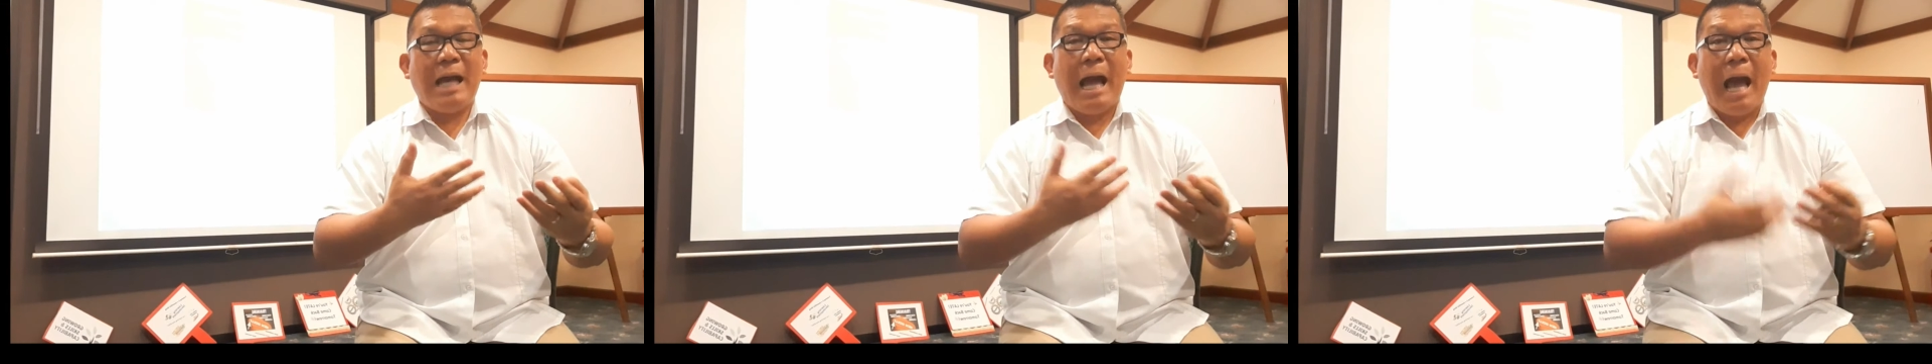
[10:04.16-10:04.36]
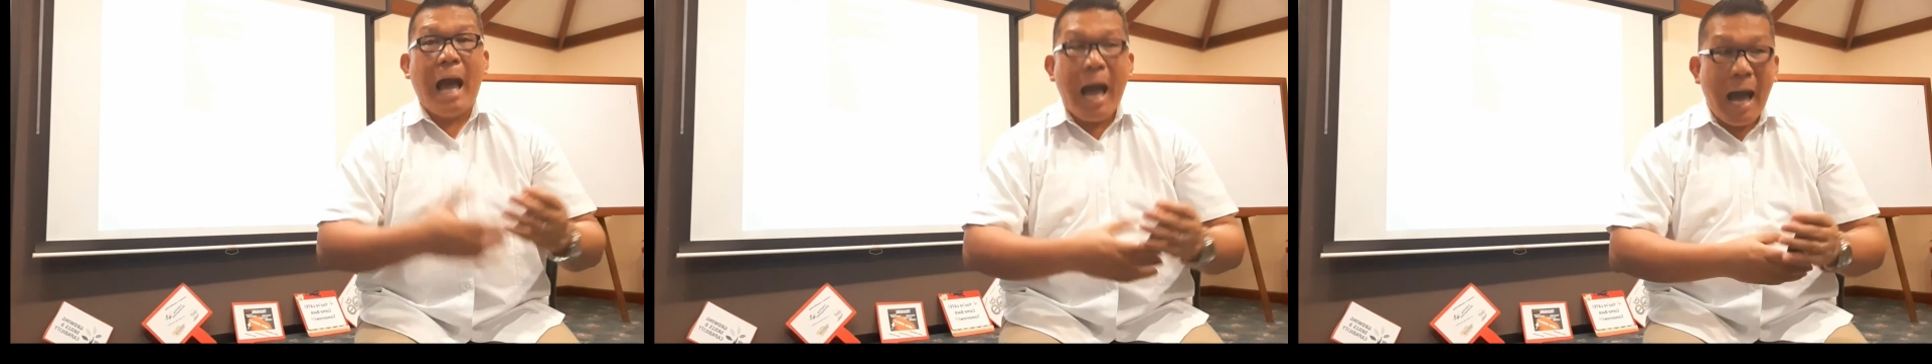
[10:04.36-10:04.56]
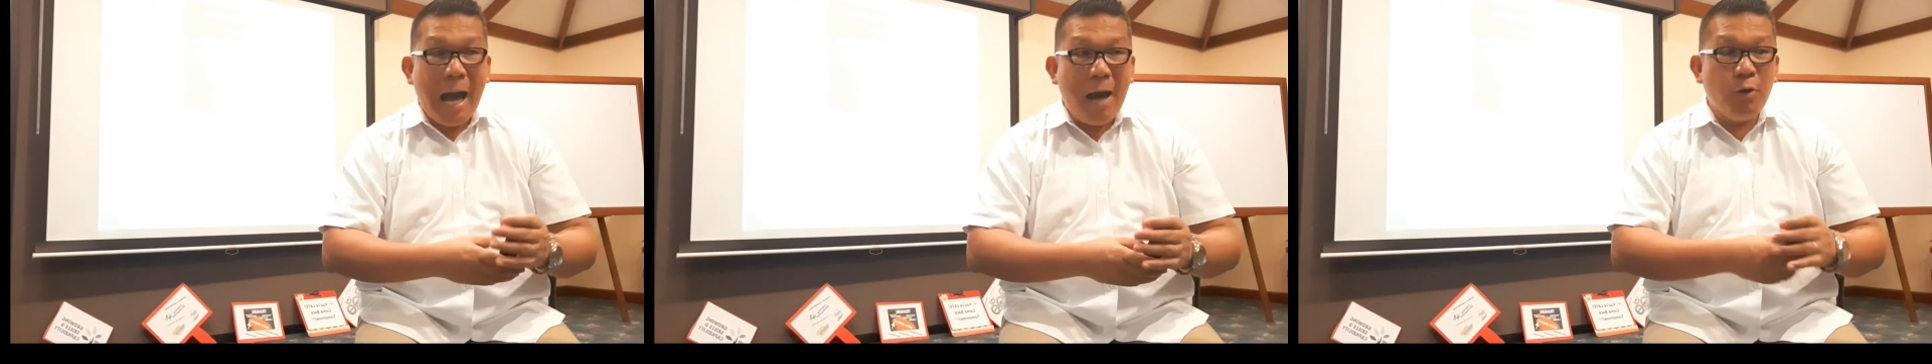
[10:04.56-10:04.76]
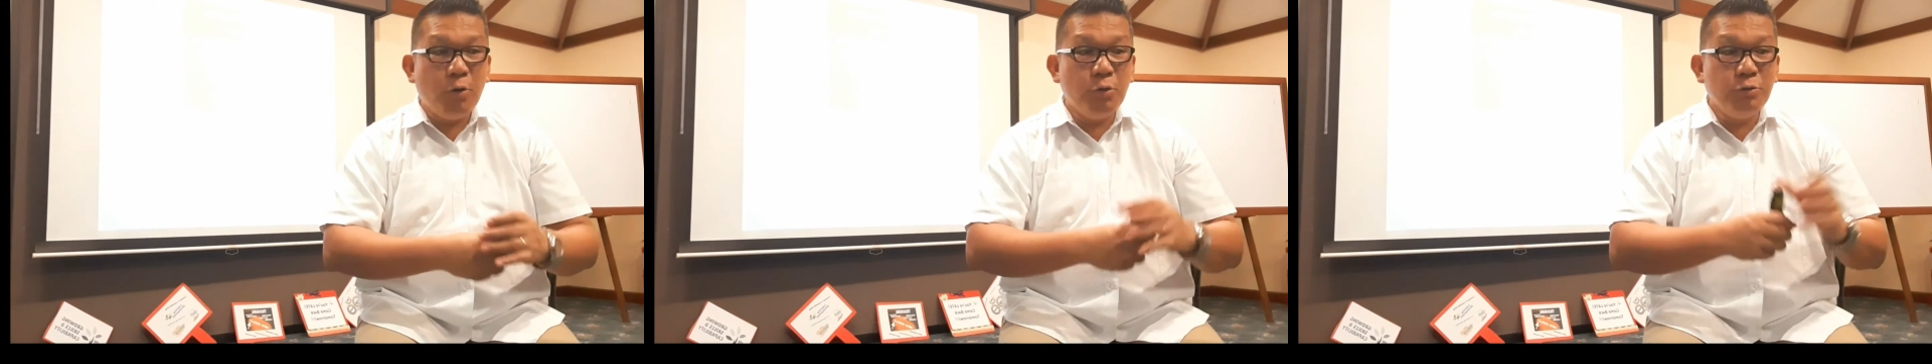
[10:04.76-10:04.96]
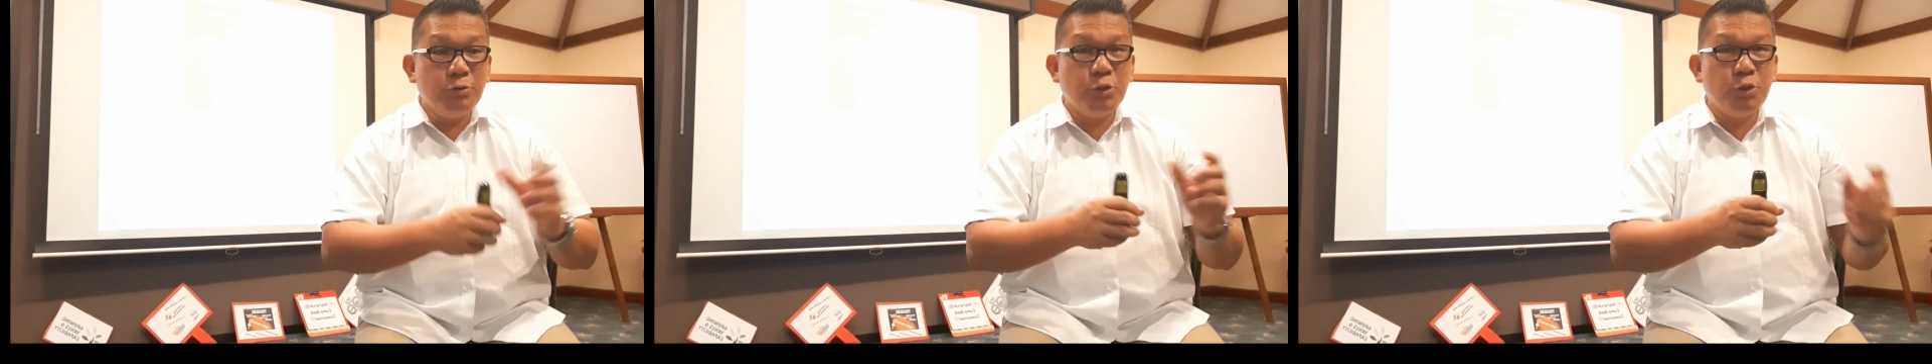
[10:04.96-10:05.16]

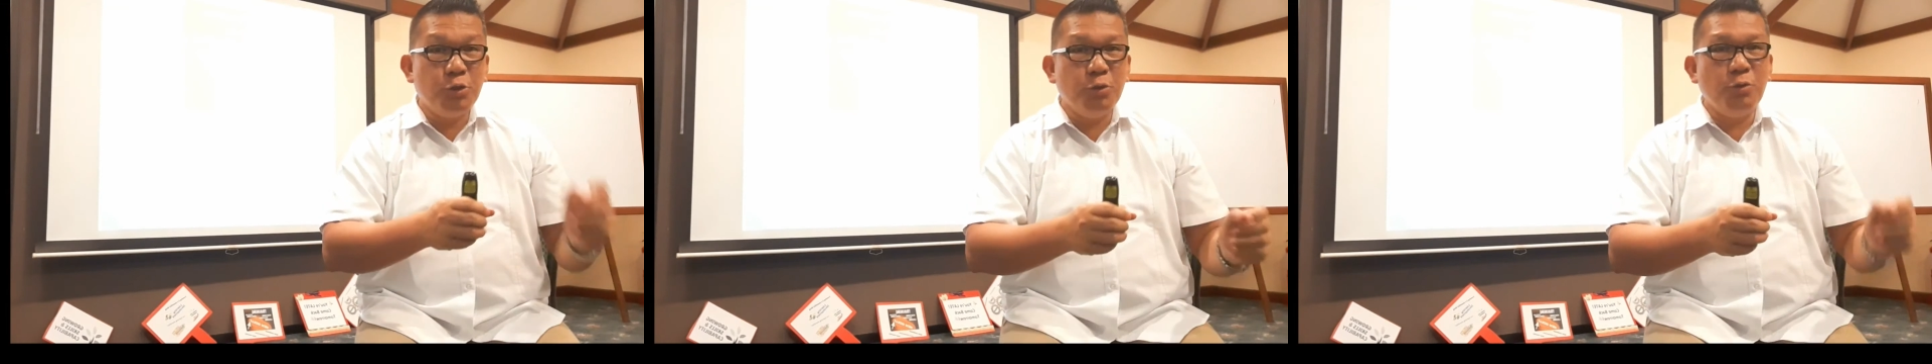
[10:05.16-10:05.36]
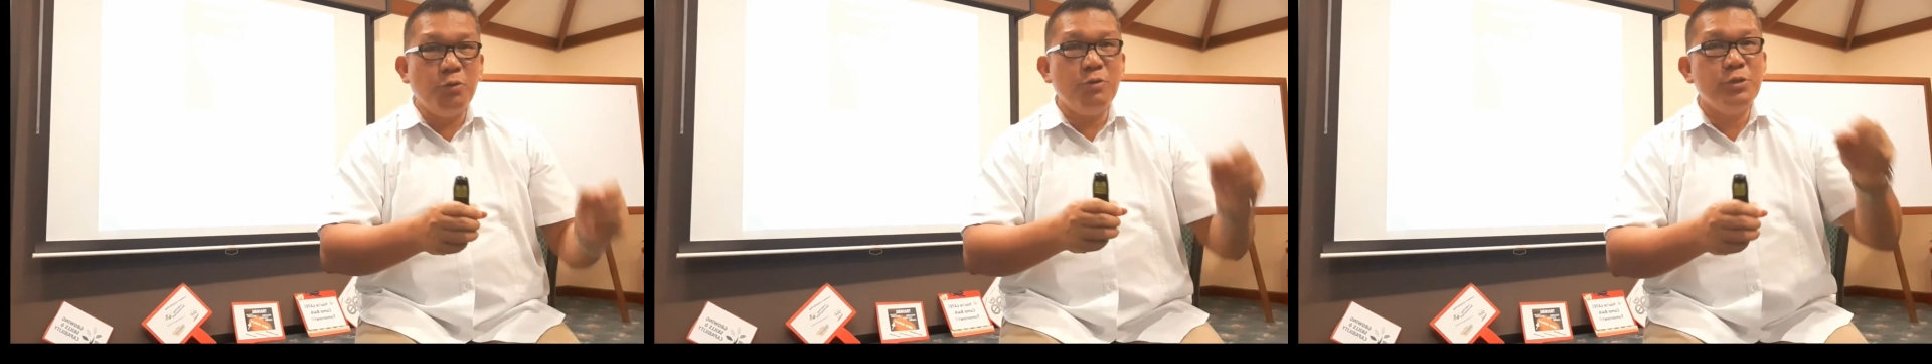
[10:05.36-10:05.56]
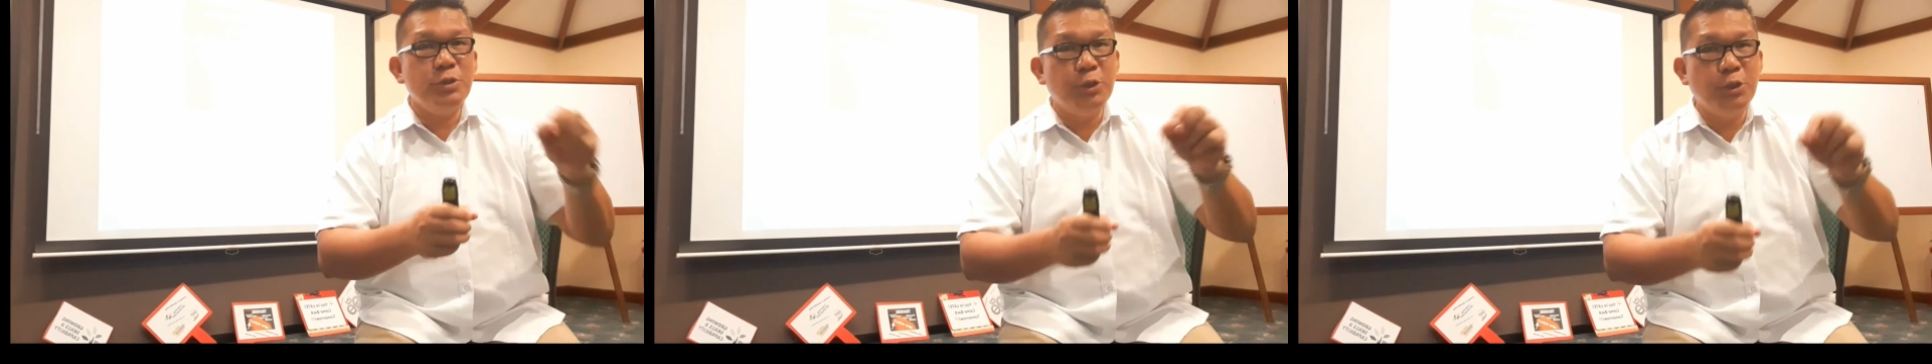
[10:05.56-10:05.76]
how to